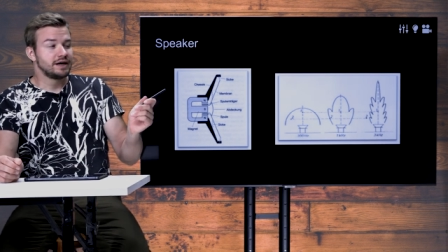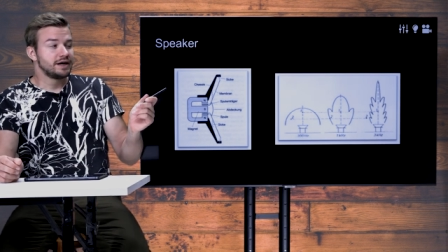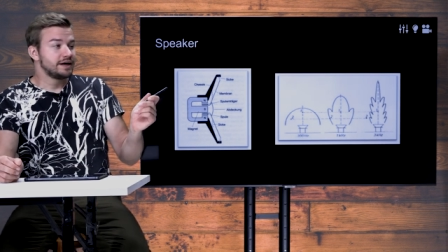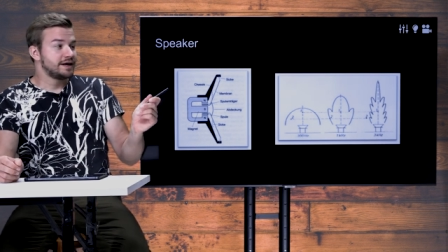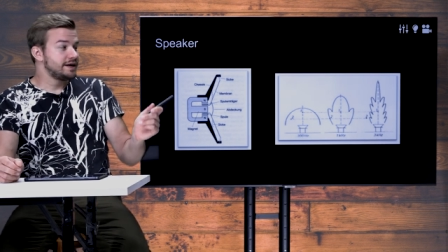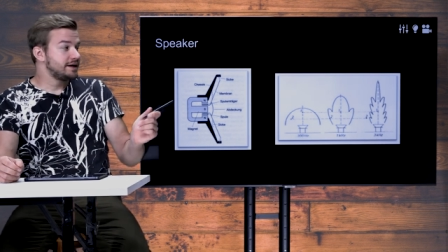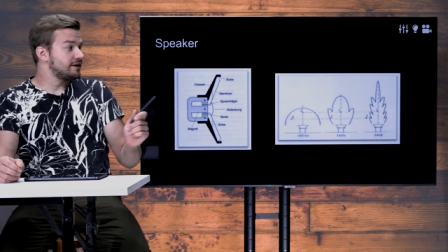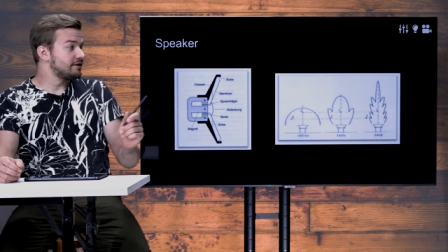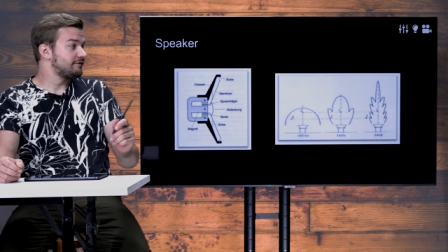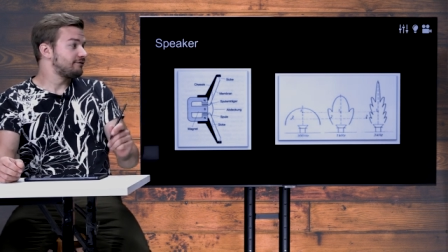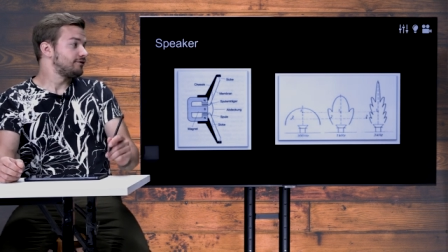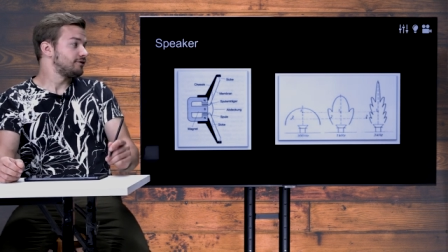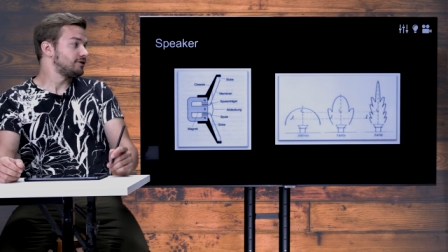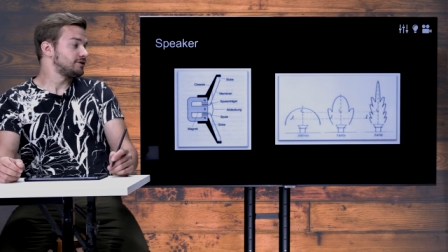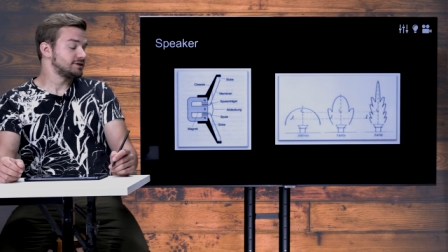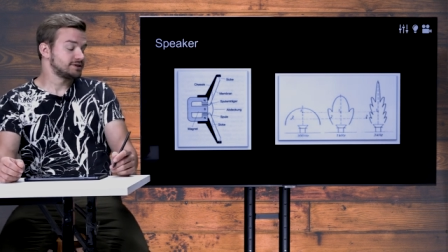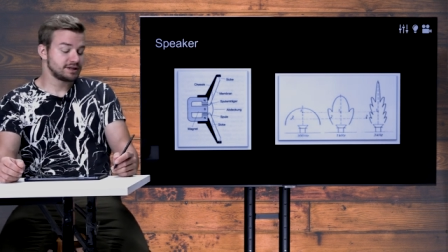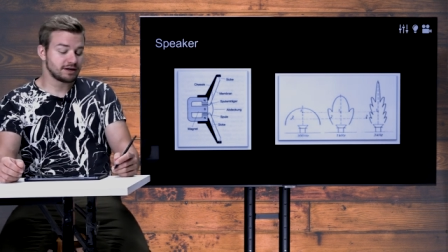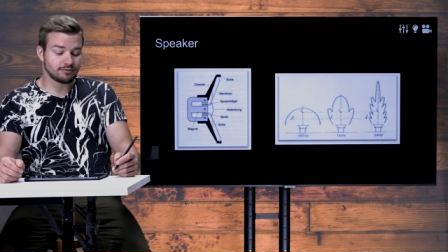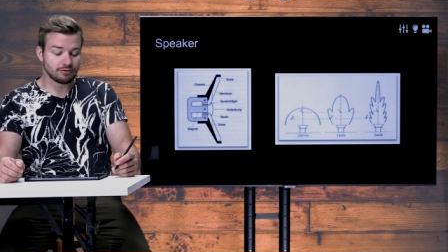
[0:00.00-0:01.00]
Here
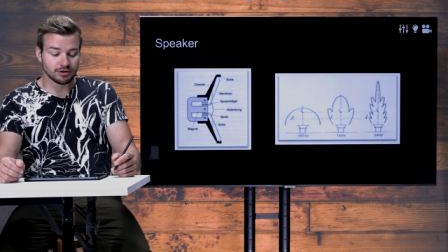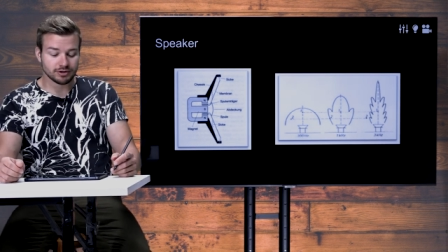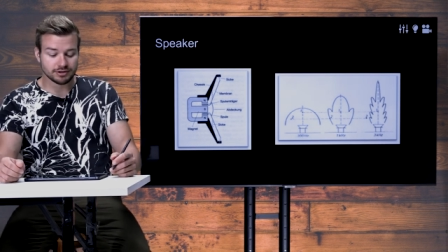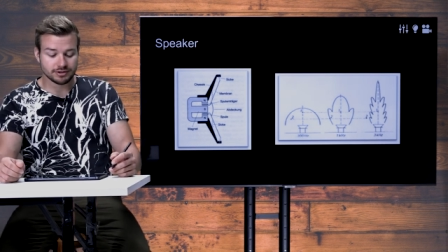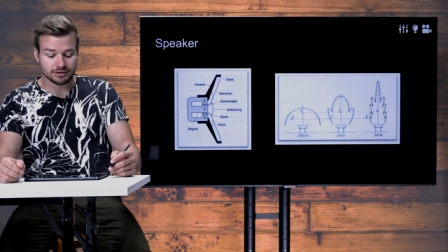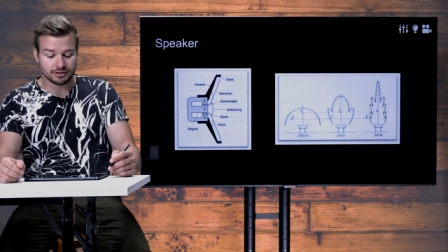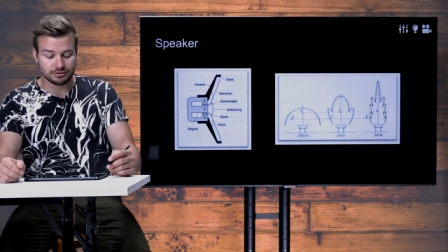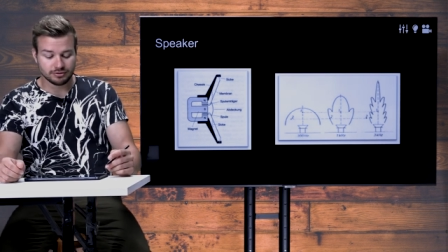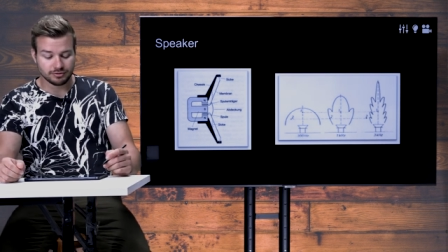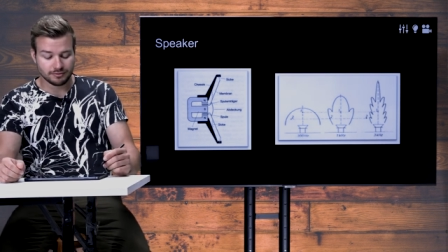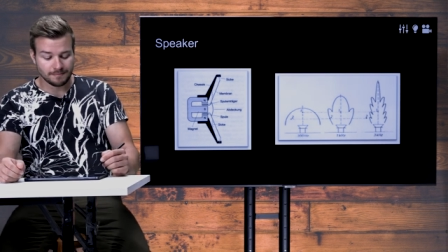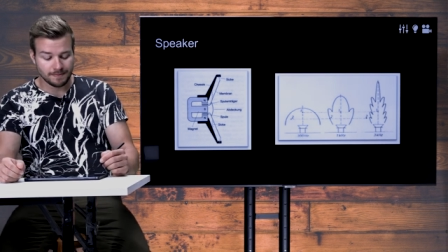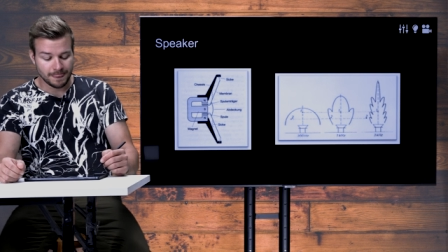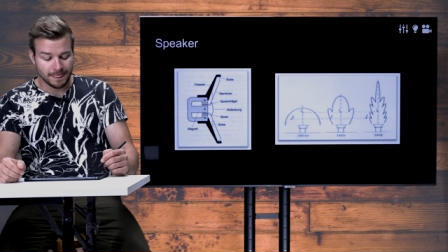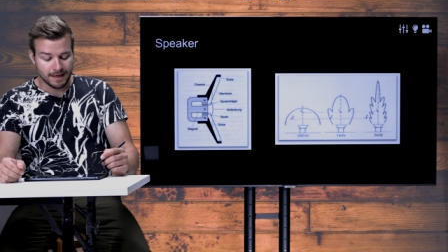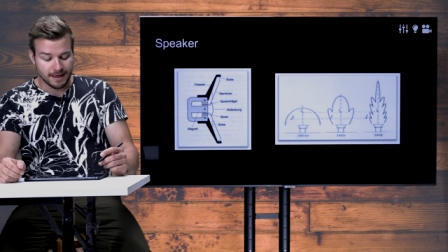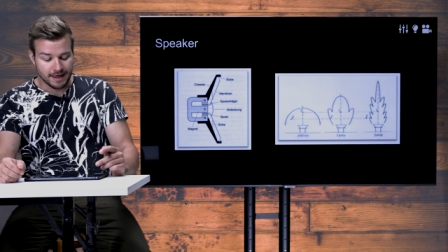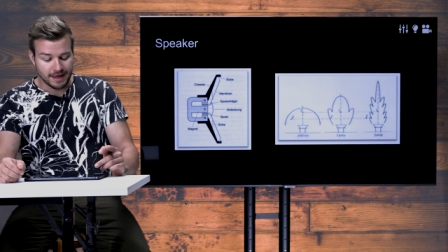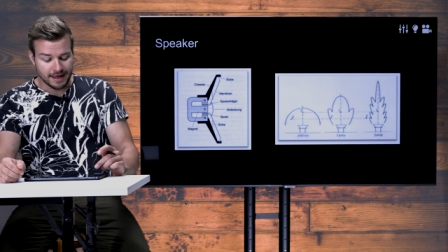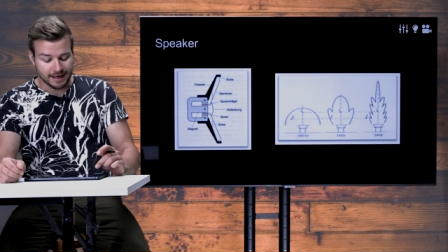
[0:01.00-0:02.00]
first I want to
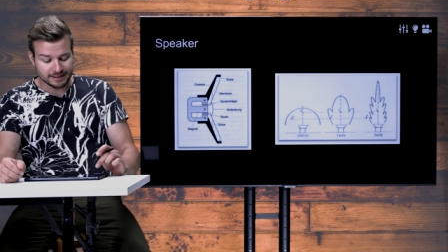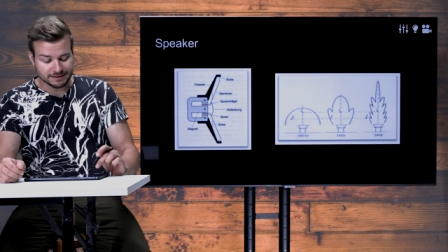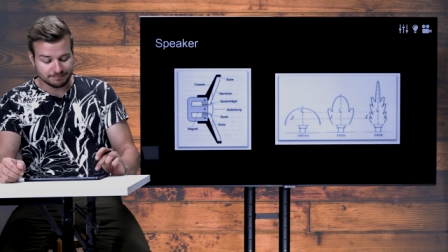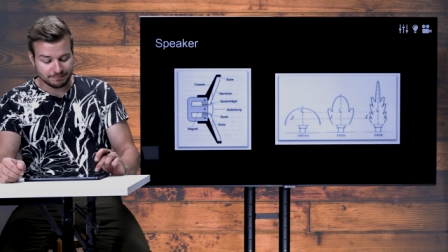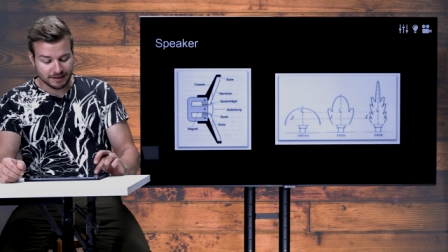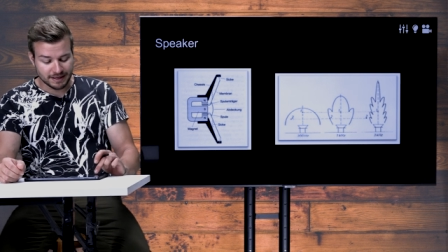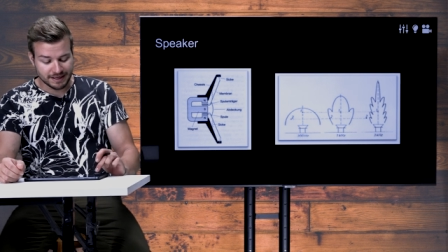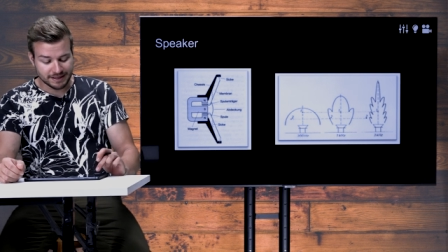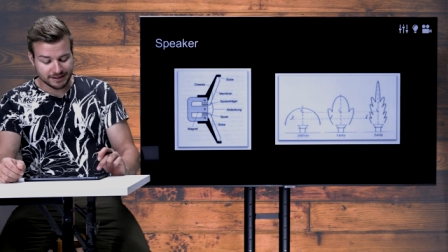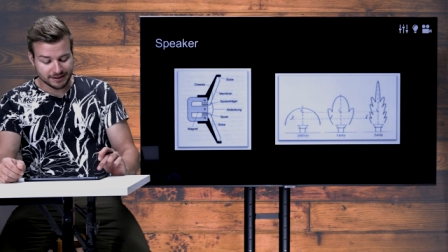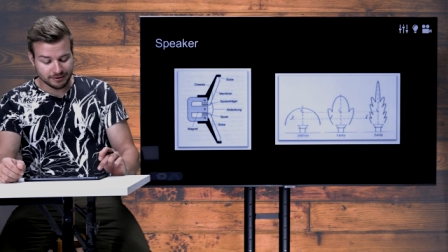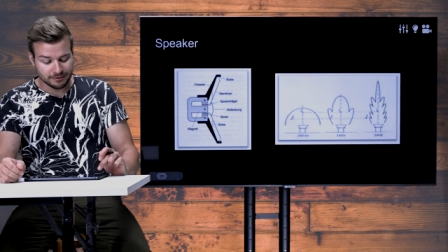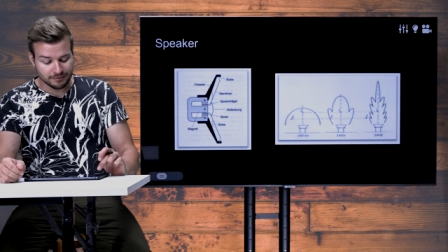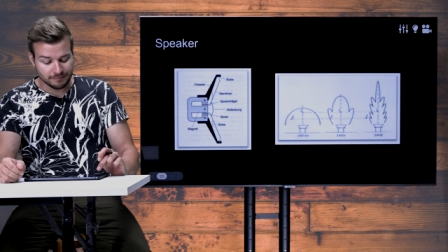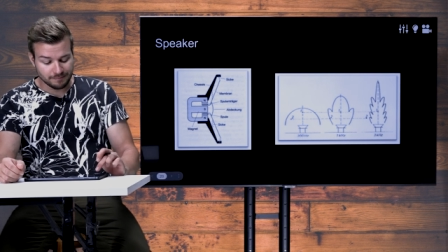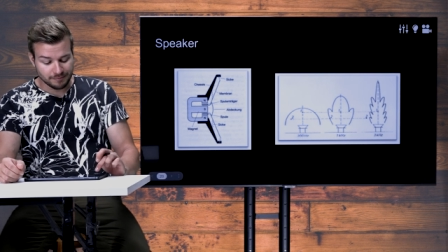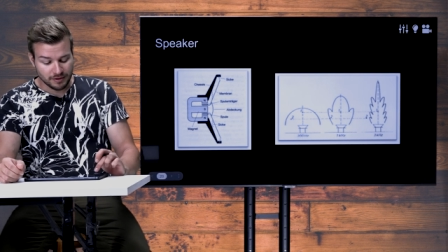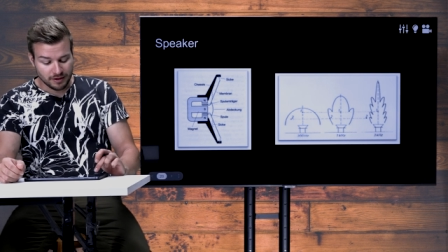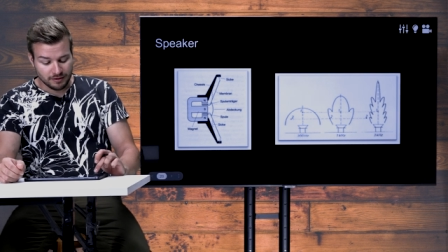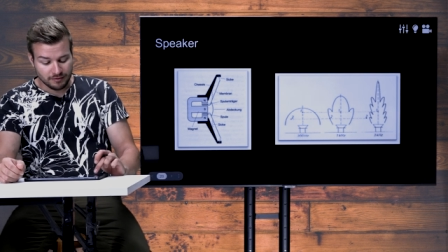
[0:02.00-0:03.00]
explain
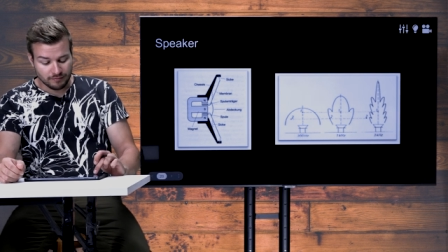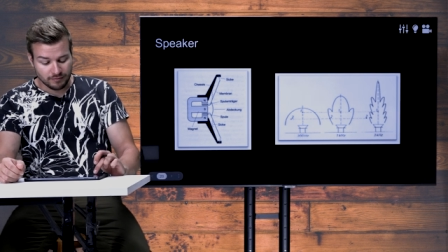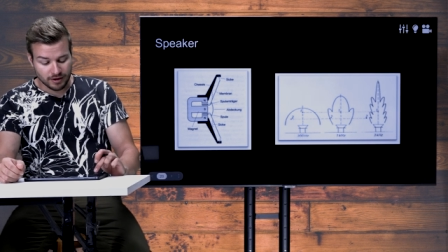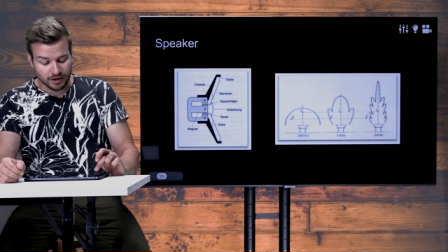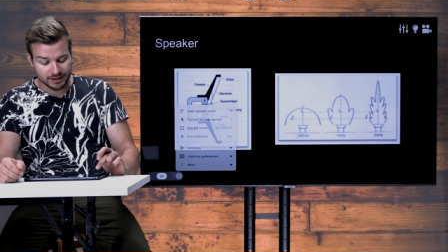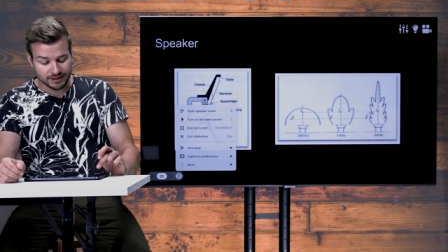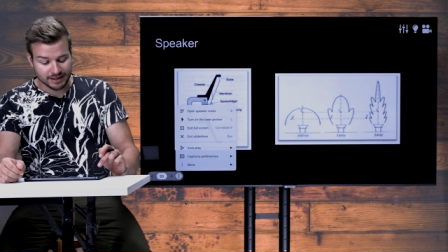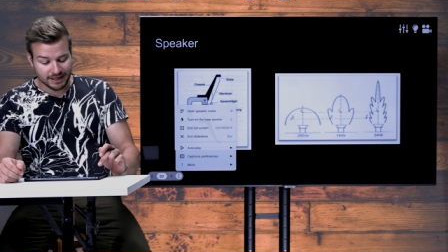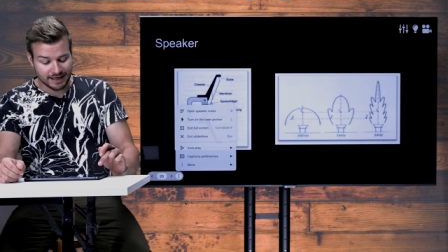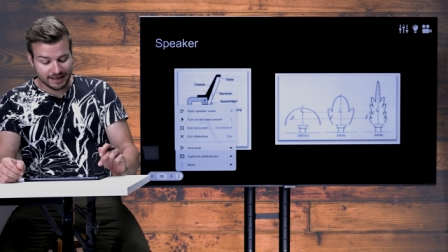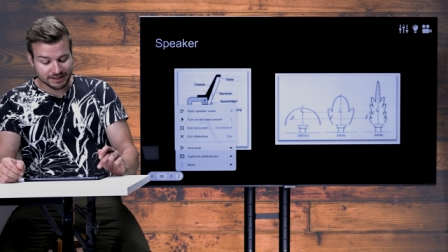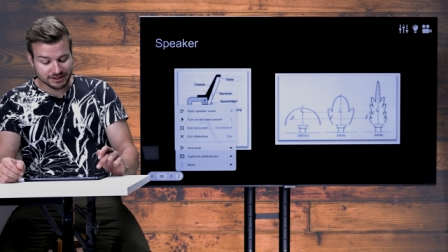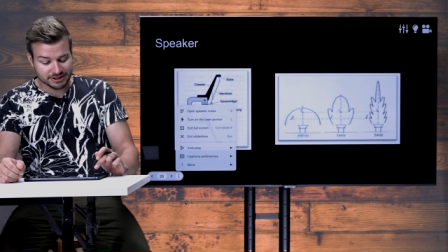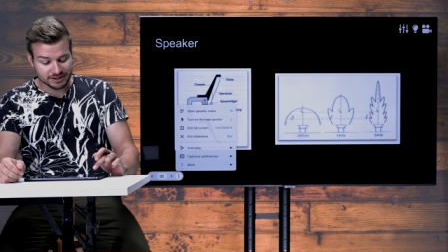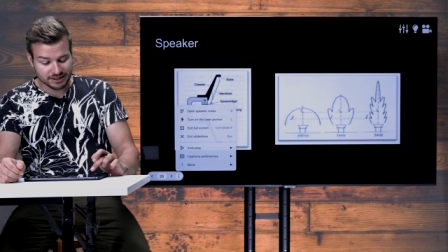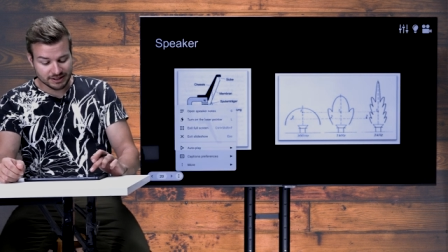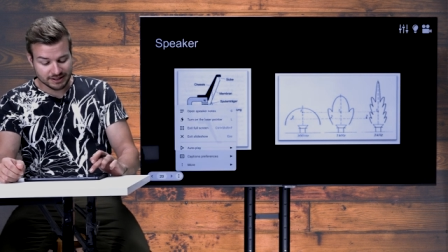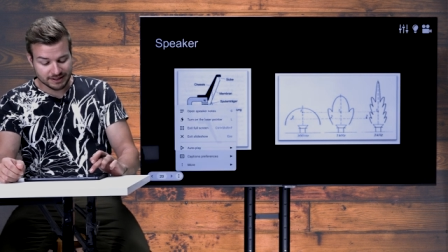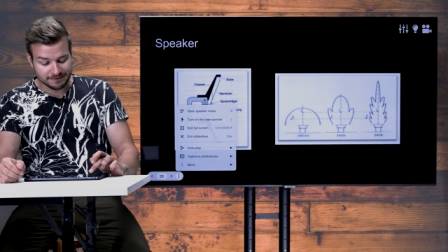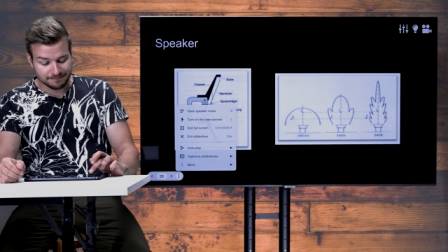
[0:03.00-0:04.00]
you what
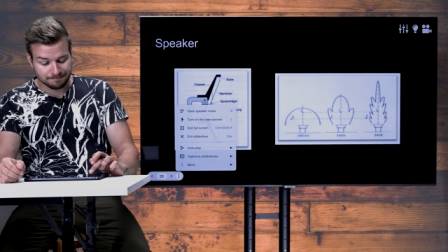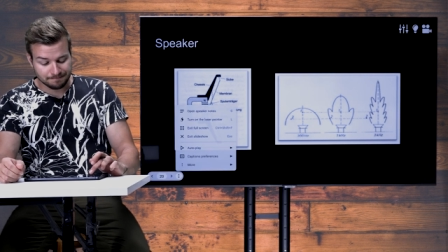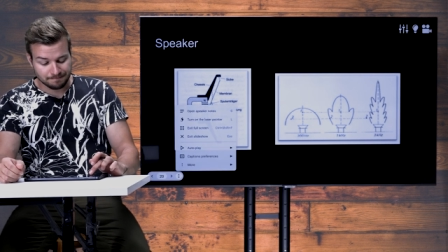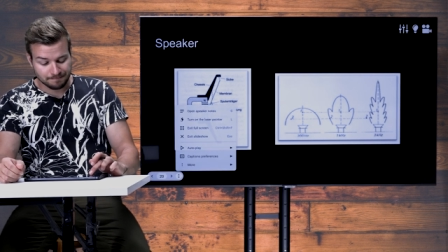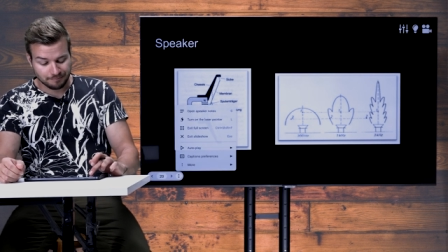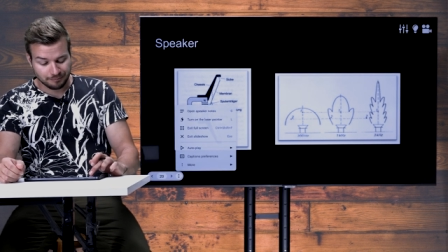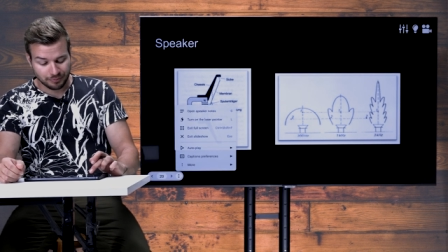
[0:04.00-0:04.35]
actually